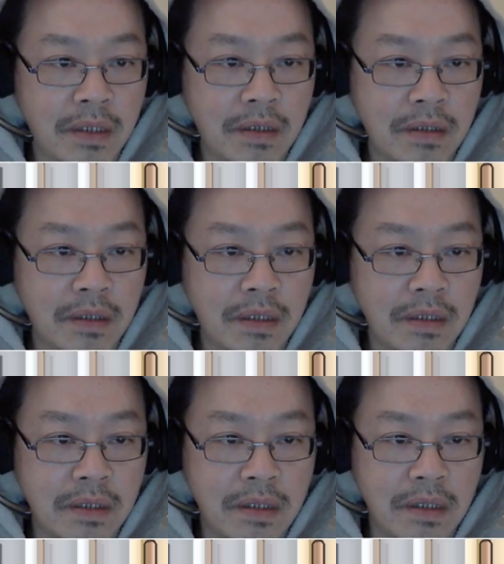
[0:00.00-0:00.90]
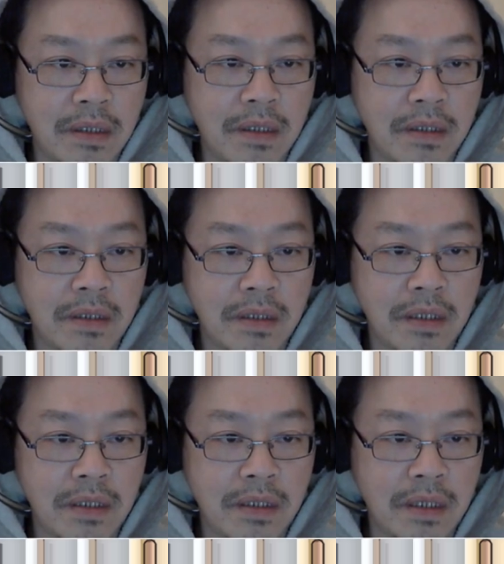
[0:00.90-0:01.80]
Okay,
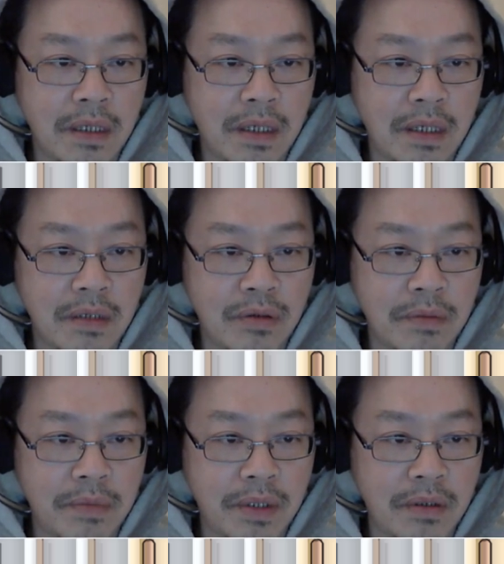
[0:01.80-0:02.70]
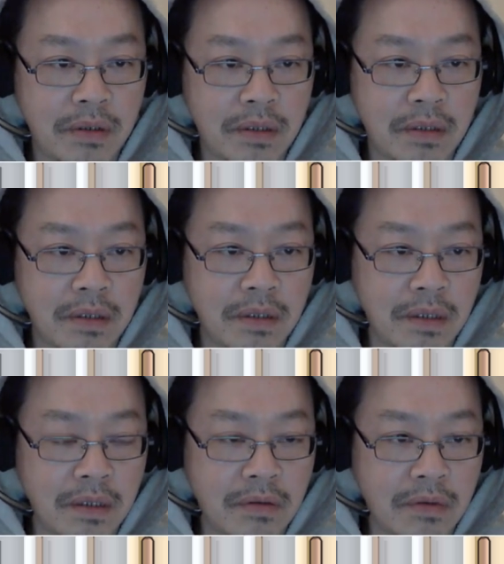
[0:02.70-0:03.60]
crc set attribute.
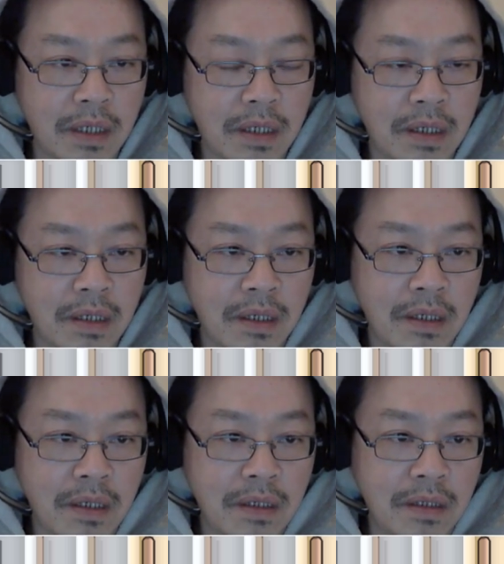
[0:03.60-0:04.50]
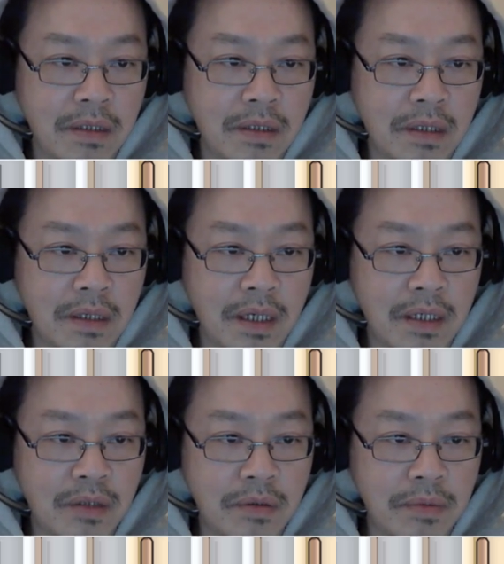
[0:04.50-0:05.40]
That's right. Set
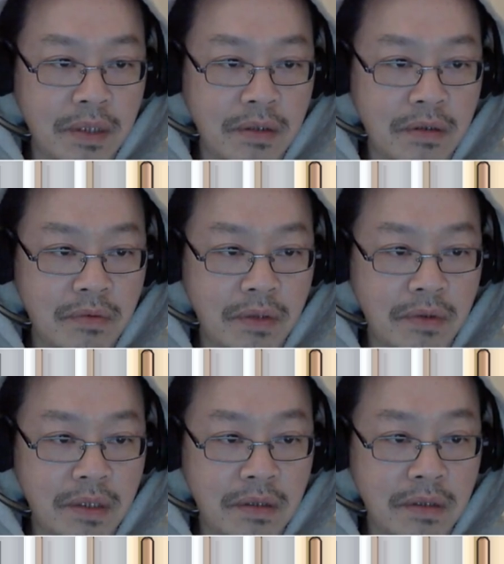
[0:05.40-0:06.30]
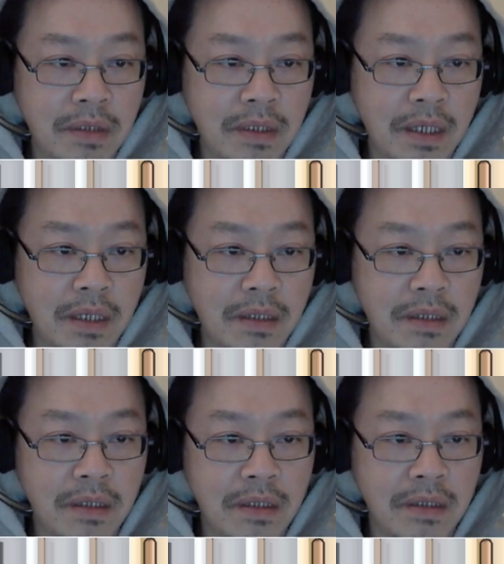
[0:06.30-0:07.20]
attribute. We want to
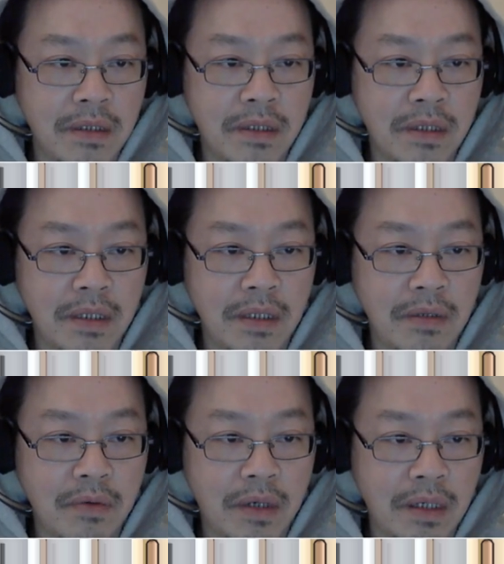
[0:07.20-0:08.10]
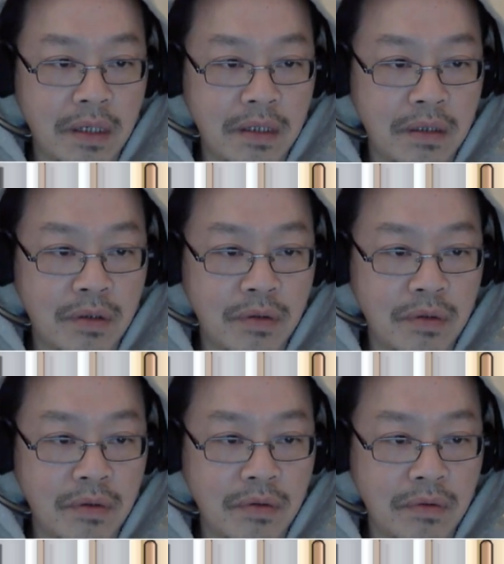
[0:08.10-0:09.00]
set cy
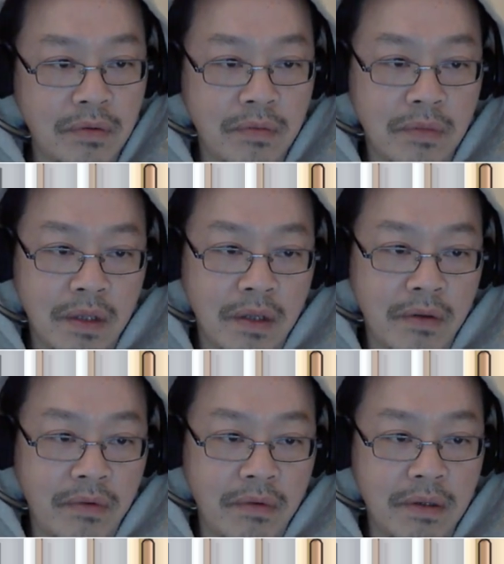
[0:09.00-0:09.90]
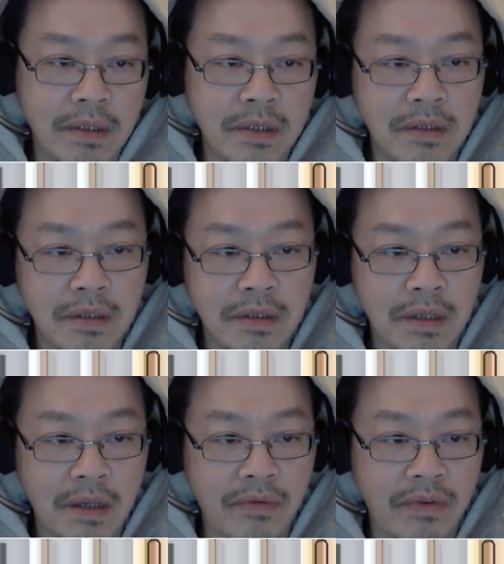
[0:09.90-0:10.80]
to, let's just
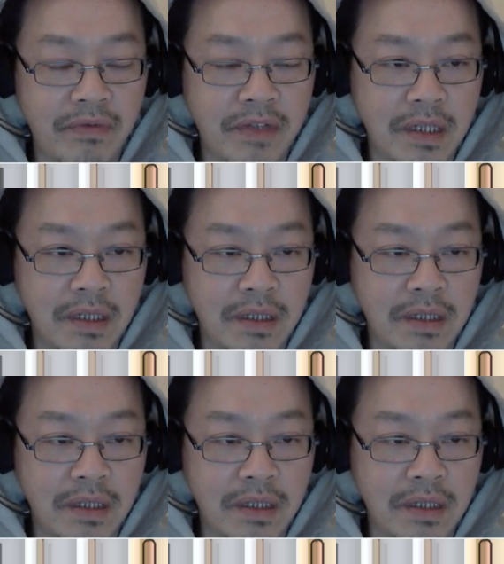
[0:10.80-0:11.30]
say 50.